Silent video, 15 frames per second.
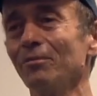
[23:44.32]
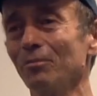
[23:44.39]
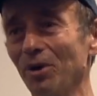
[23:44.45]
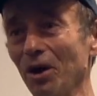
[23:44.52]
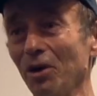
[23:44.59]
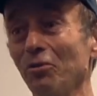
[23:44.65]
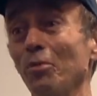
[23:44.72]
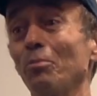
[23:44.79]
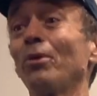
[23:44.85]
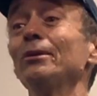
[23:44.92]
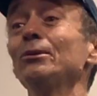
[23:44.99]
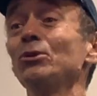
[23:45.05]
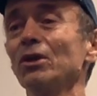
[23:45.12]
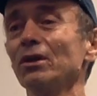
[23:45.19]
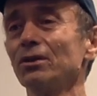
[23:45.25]
but over a
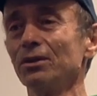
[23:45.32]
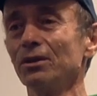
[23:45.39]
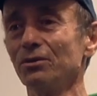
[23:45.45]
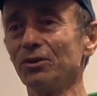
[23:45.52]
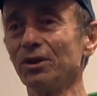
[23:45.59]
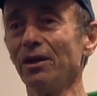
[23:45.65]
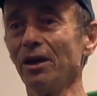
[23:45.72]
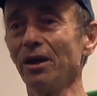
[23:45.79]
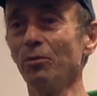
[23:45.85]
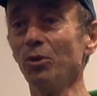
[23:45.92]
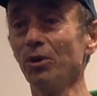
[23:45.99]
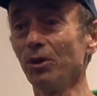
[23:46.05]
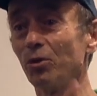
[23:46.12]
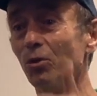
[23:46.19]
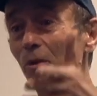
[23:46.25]
process of time,
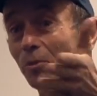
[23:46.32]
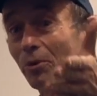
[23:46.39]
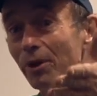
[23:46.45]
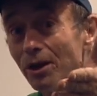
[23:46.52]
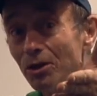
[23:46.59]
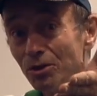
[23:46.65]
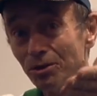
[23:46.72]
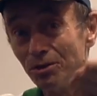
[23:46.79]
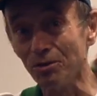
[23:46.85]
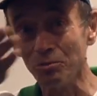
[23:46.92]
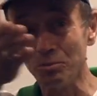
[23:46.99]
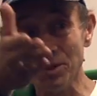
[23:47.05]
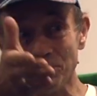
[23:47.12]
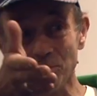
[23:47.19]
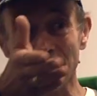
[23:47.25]
with the cooperation
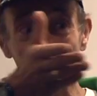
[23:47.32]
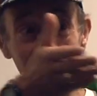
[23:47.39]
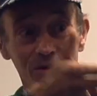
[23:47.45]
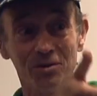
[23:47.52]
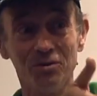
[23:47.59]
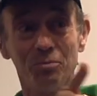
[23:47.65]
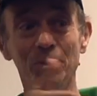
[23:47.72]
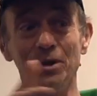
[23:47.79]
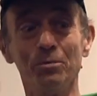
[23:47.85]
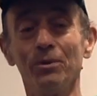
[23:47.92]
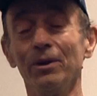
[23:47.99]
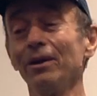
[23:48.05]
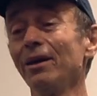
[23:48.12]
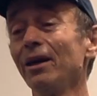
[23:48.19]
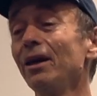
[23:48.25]
of people, active
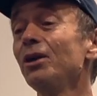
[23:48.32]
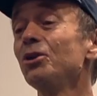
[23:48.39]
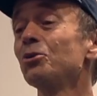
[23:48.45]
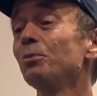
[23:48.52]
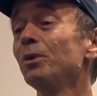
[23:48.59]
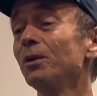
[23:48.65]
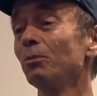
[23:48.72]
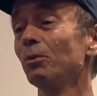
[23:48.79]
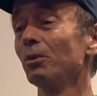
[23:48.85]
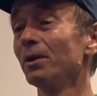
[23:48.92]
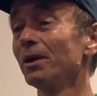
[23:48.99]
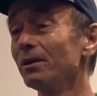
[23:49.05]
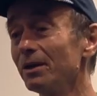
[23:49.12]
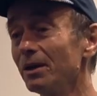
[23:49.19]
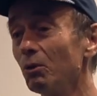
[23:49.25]
people, engaged people
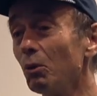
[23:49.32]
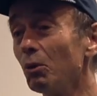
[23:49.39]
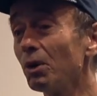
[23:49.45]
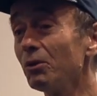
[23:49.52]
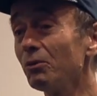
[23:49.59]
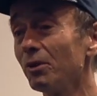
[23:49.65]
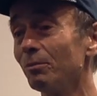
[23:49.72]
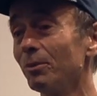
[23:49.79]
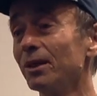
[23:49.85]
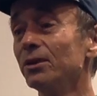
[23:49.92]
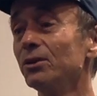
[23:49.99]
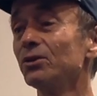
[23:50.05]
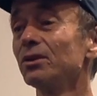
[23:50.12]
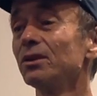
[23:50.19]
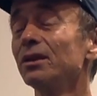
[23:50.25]
all over the
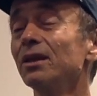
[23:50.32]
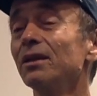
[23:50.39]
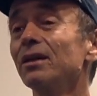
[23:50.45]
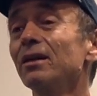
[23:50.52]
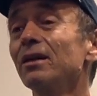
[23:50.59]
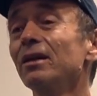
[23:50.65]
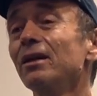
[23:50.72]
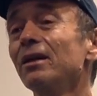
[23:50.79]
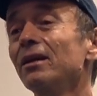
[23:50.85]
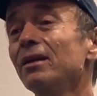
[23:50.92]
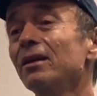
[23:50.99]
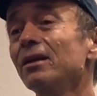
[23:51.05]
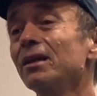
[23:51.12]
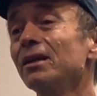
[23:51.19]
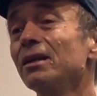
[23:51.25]
place,
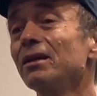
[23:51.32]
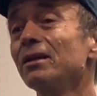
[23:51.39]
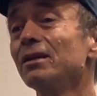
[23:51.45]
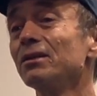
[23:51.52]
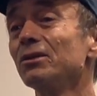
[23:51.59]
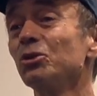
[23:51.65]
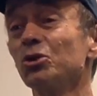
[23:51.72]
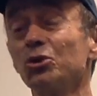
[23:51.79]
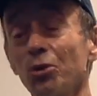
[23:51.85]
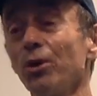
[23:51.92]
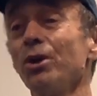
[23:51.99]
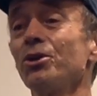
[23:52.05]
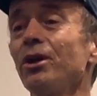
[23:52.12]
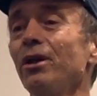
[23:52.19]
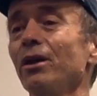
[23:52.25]
the
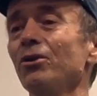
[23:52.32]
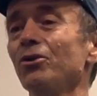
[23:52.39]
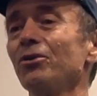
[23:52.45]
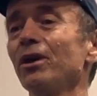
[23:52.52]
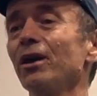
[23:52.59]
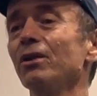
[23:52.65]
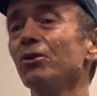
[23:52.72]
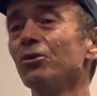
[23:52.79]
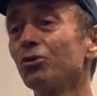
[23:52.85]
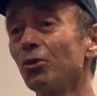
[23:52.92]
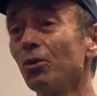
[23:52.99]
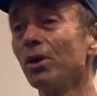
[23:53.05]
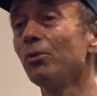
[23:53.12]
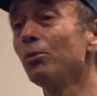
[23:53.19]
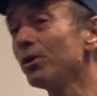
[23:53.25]
story changed. And the
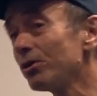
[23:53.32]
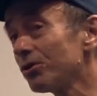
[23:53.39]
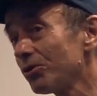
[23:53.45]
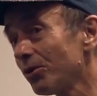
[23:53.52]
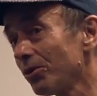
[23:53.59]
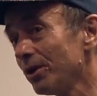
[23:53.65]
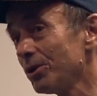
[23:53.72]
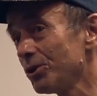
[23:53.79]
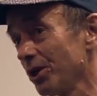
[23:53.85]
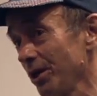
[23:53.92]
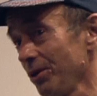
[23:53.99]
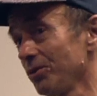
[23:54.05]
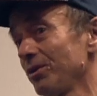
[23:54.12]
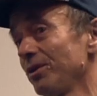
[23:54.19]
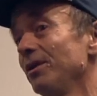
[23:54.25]
story with the story
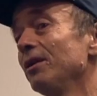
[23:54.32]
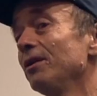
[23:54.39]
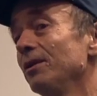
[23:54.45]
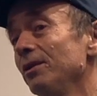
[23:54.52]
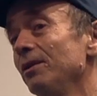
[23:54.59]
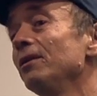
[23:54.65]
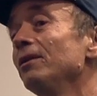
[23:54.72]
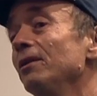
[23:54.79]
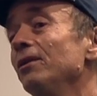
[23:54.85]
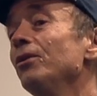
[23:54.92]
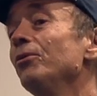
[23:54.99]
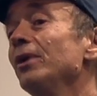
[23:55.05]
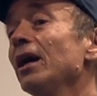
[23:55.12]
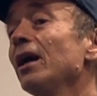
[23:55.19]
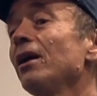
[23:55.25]
changed
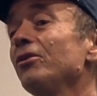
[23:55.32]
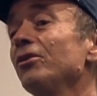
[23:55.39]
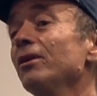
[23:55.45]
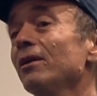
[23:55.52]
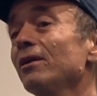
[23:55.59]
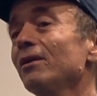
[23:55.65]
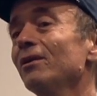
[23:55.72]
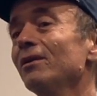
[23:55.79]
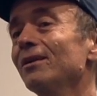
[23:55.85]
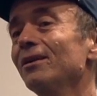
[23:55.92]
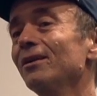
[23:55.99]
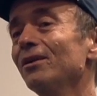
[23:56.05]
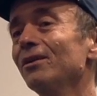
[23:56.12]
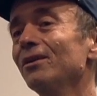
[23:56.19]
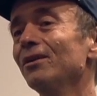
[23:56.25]
the reality
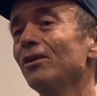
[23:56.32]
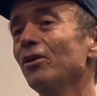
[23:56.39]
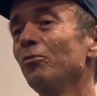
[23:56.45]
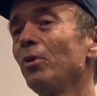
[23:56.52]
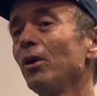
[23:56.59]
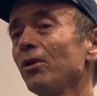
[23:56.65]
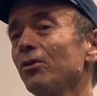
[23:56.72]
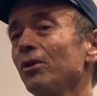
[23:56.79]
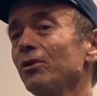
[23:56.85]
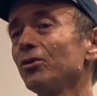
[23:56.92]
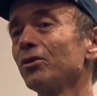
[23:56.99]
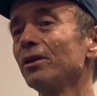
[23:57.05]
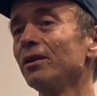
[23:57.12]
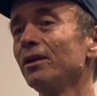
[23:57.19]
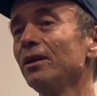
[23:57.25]
of
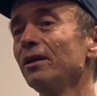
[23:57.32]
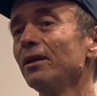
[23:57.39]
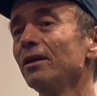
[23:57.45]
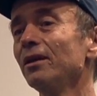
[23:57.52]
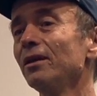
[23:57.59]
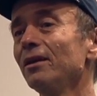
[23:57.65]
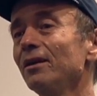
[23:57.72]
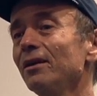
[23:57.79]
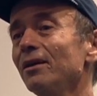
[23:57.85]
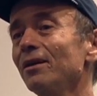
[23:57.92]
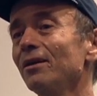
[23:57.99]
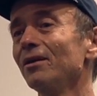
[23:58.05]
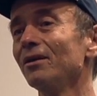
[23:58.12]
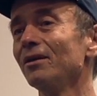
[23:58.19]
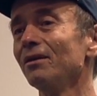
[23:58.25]
politics. And the
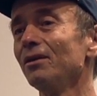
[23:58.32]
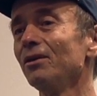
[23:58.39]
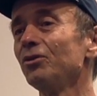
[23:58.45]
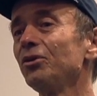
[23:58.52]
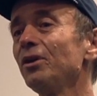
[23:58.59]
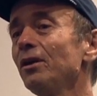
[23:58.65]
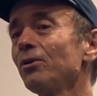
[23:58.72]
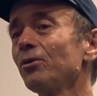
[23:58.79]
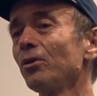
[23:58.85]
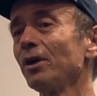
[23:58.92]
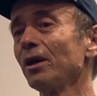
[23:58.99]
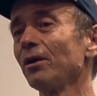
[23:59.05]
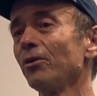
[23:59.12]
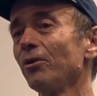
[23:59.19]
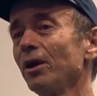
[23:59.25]
cynical
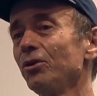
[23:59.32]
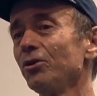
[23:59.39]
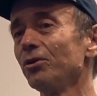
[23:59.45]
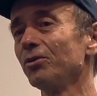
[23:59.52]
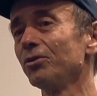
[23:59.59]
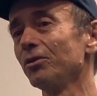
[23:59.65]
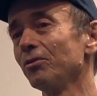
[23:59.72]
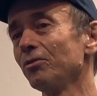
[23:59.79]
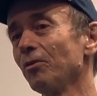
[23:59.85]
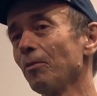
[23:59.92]
declarations of